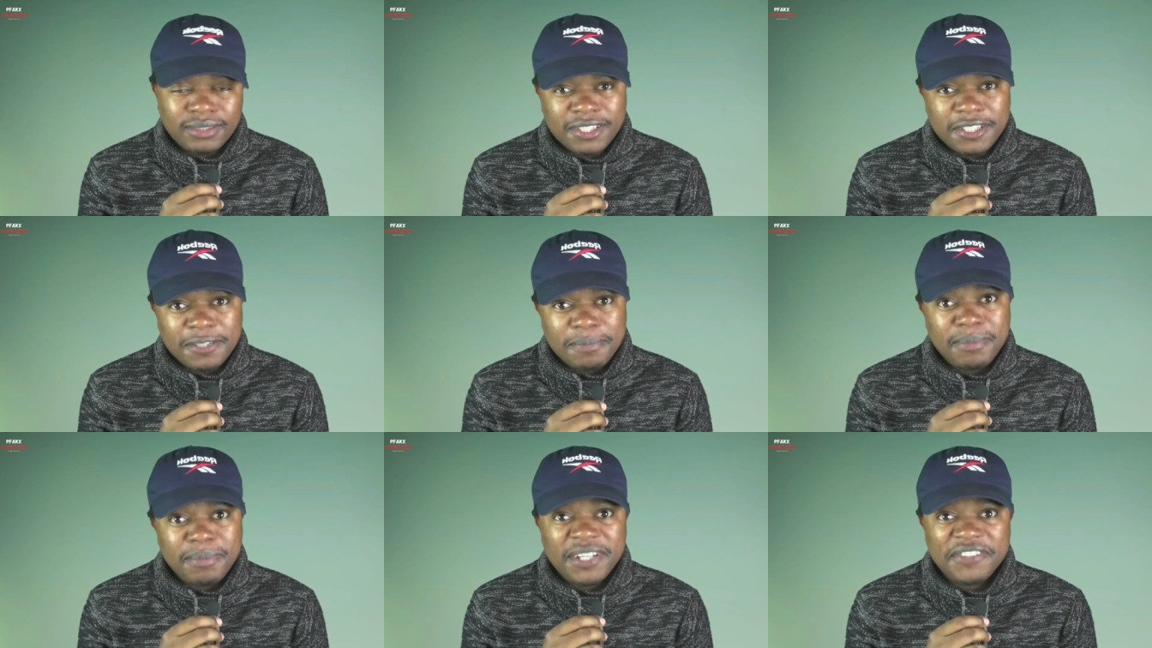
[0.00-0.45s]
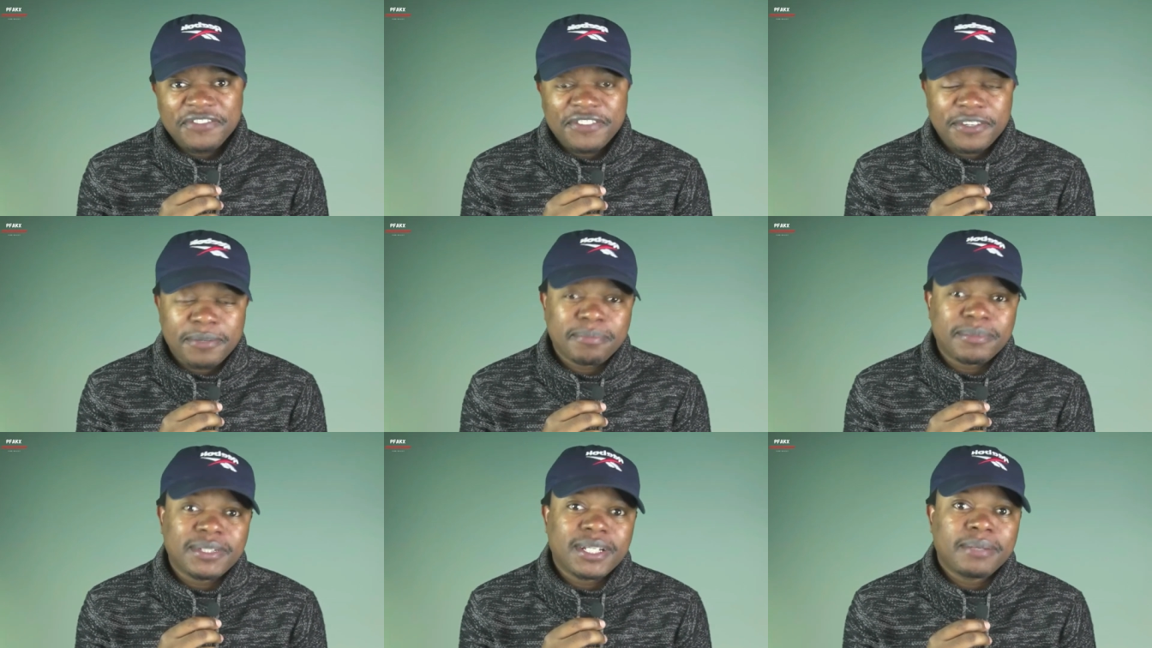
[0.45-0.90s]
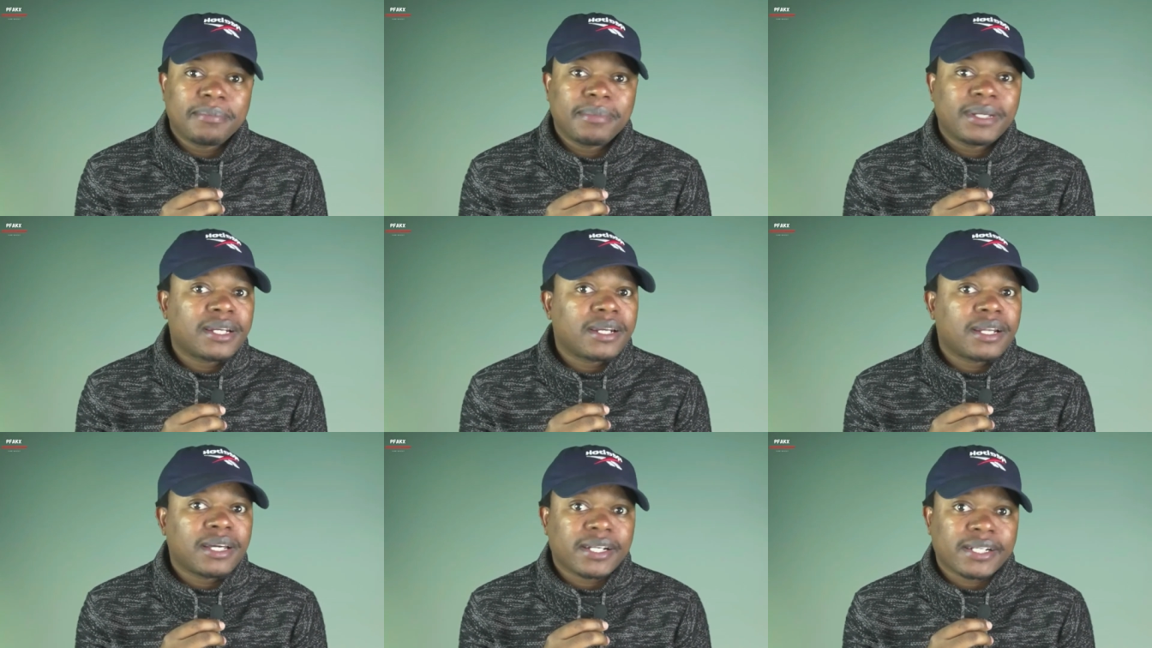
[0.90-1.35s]
This man from
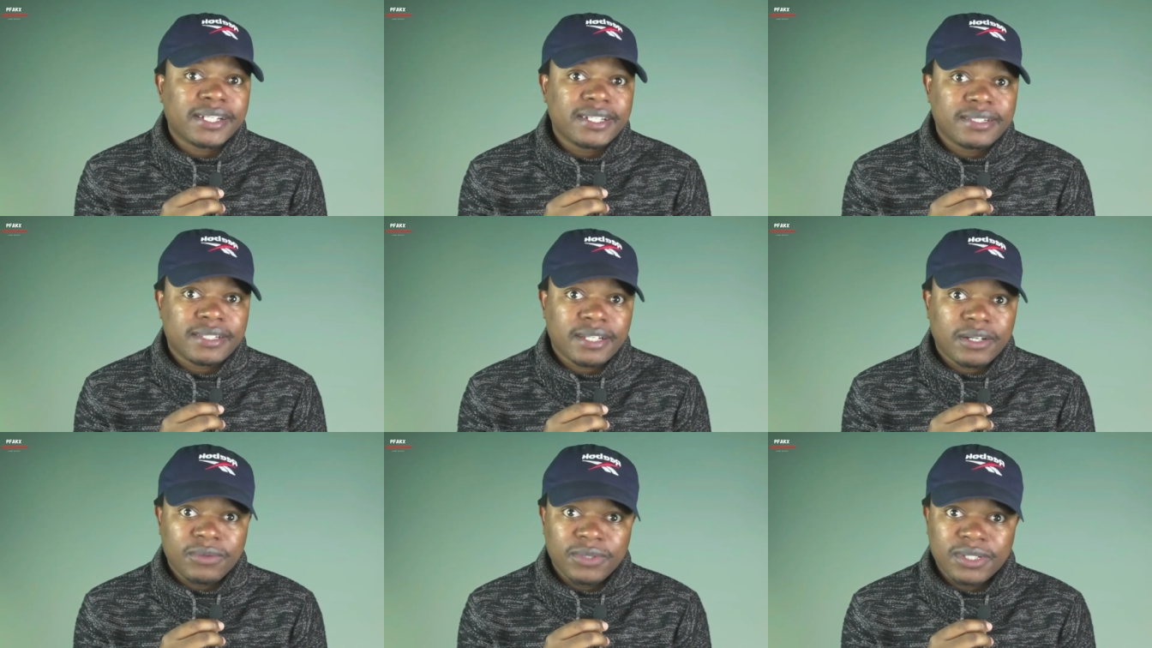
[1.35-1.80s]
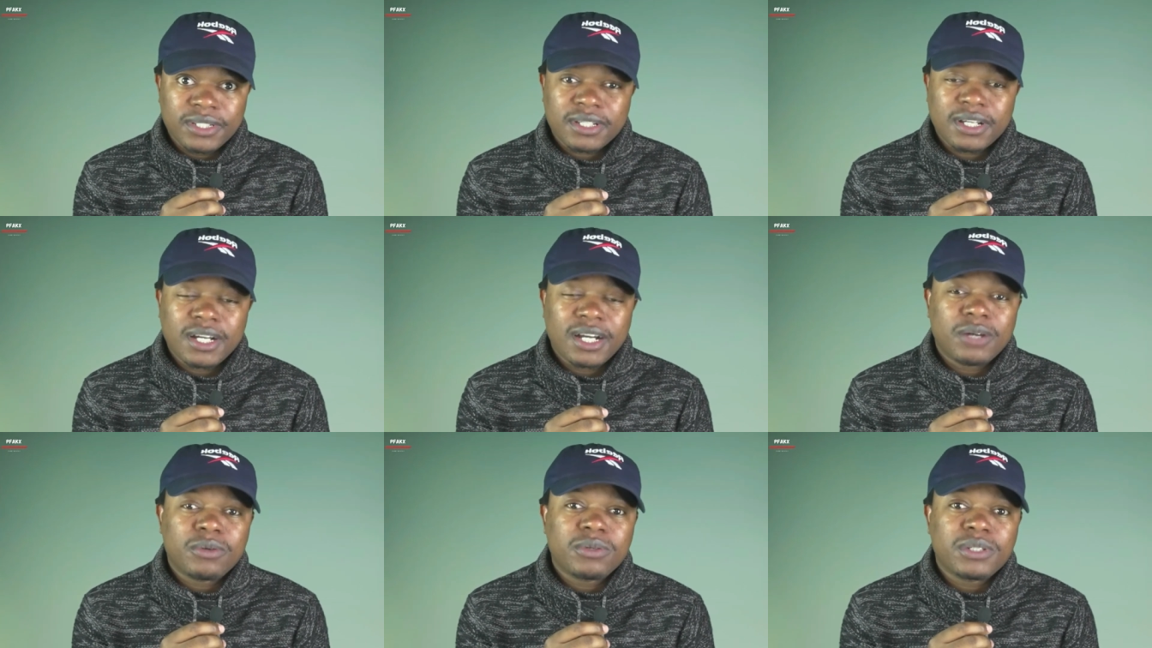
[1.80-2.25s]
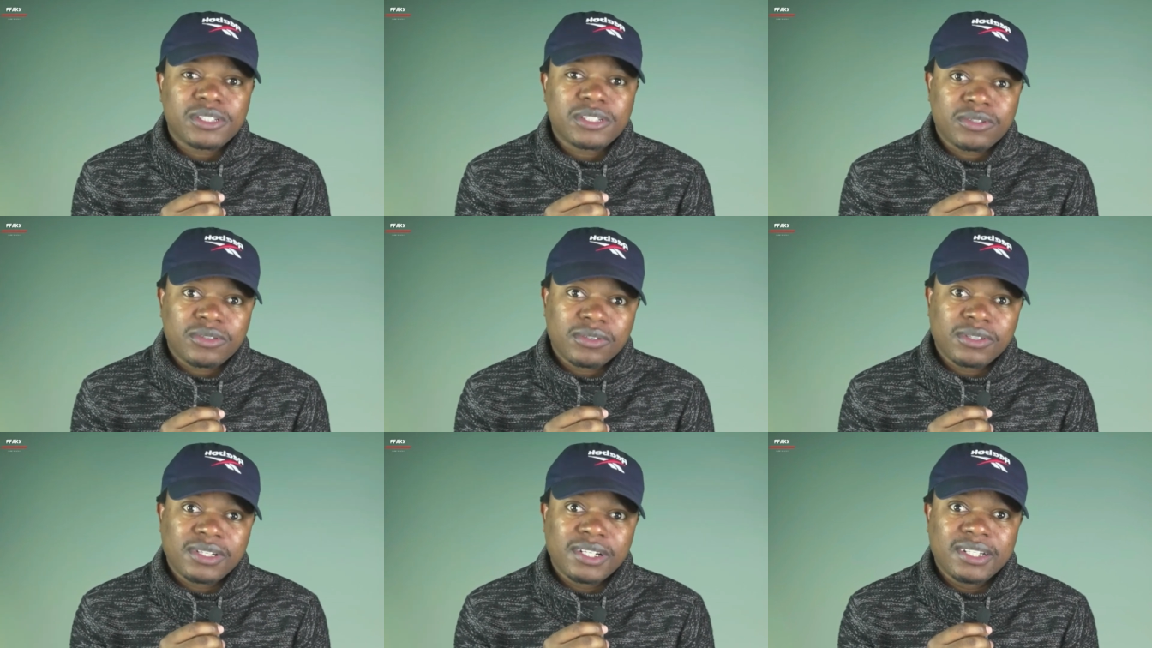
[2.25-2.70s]
Durban narrates how his car was
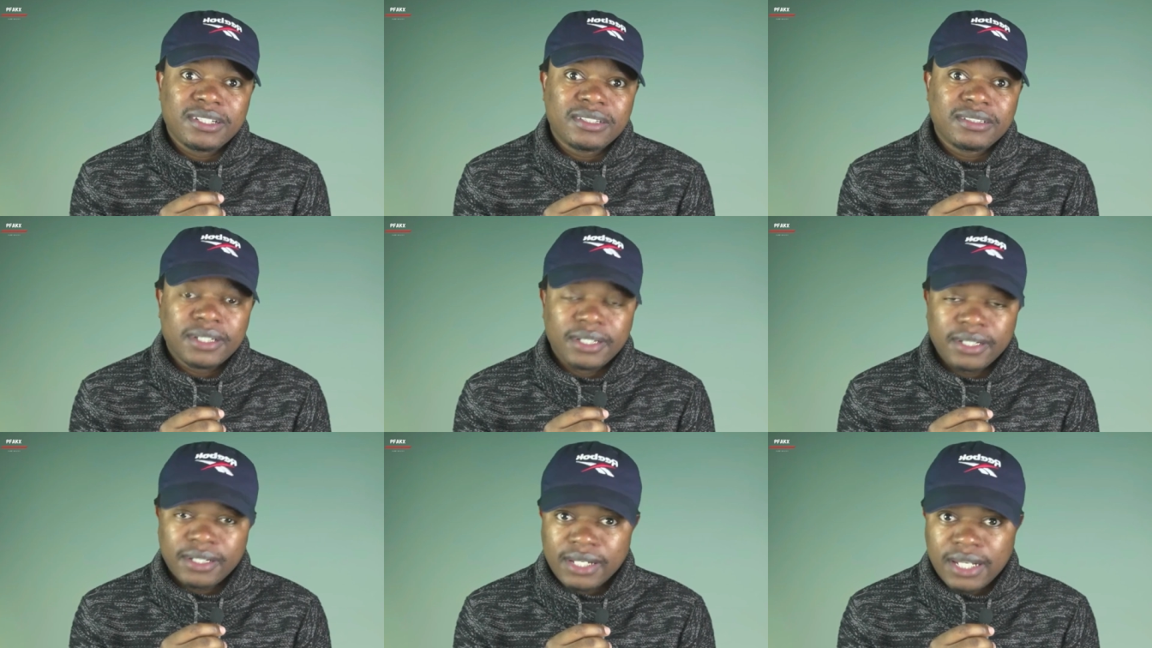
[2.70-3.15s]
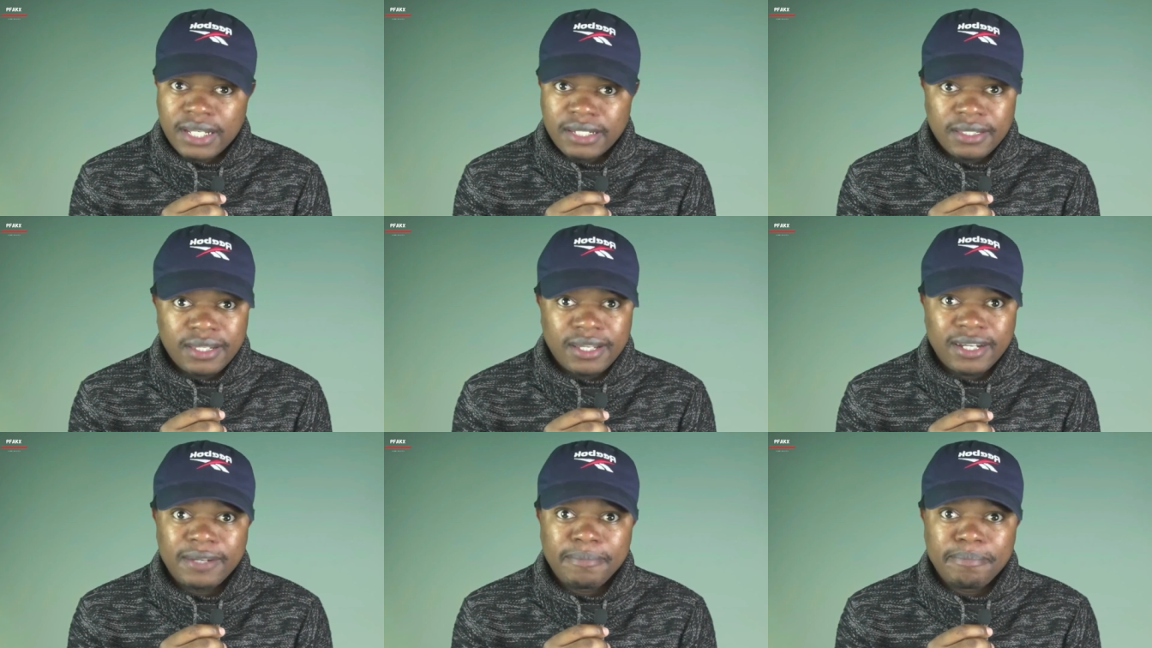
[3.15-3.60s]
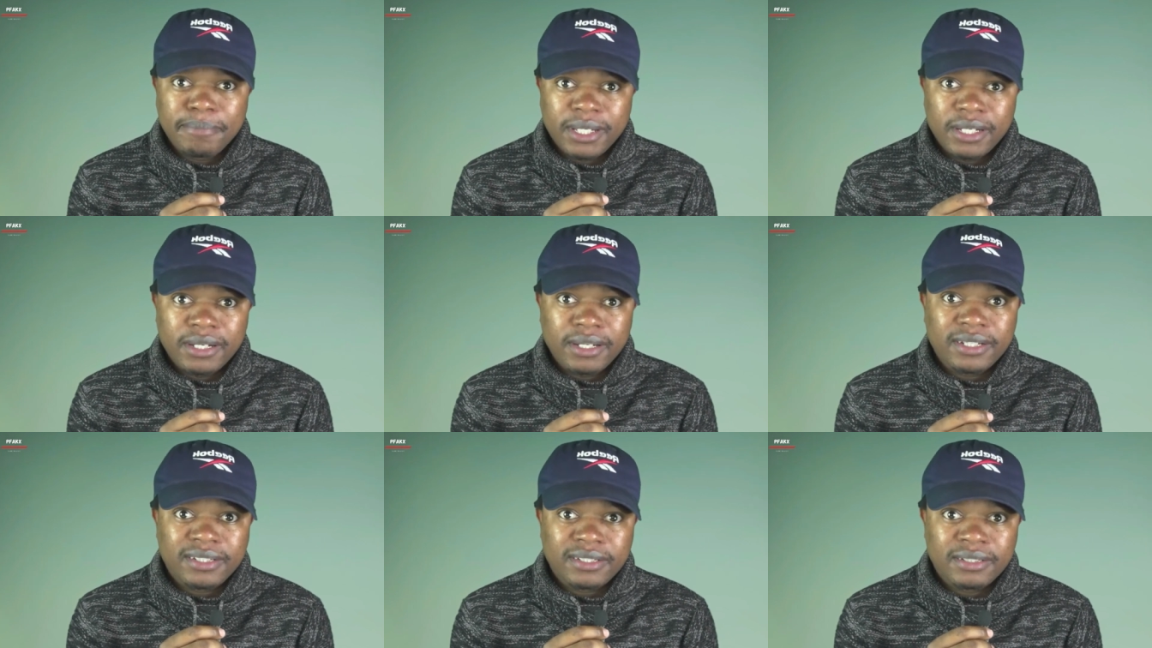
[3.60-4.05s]
stolen in less than a
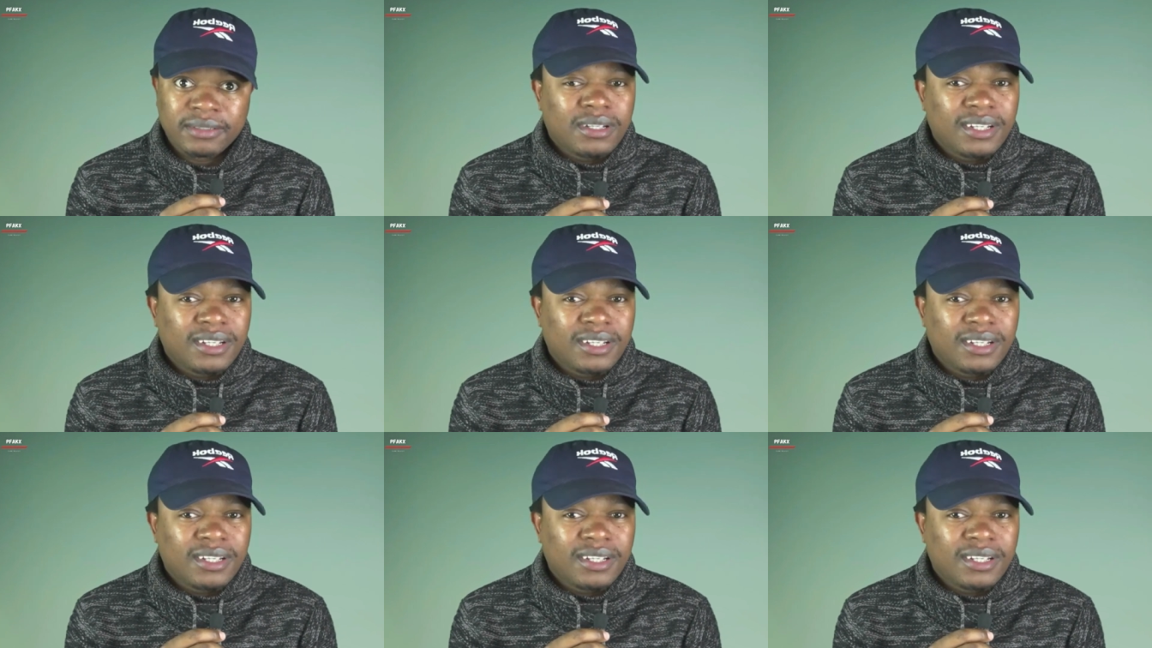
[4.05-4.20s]
minute.